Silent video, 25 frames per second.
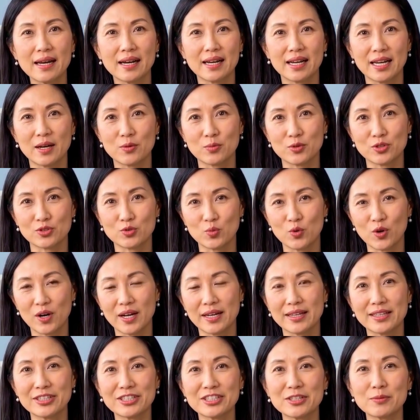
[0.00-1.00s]
It was
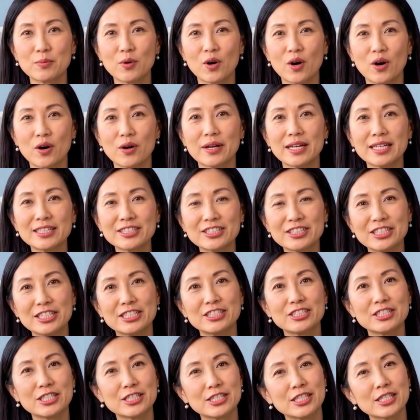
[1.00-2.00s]
one small,
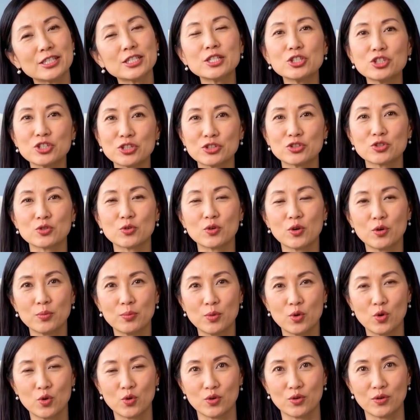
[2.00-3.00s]
consistent addition to her
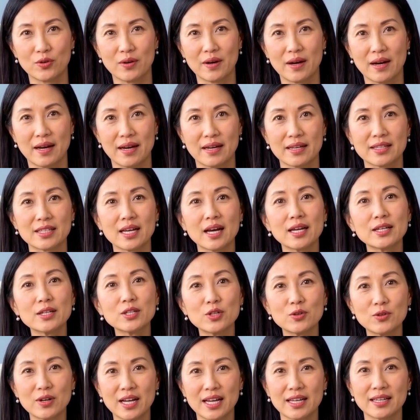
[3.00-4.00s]
bowl, done
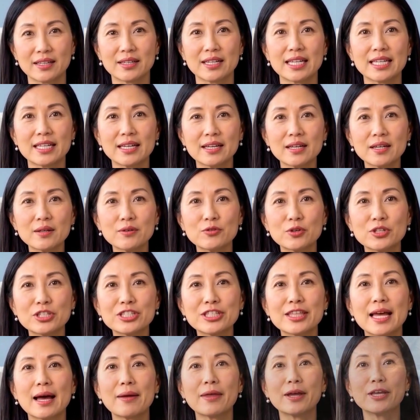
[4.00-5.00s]
correctly for
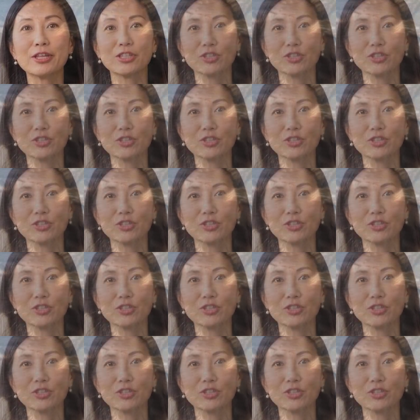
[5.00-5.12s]
7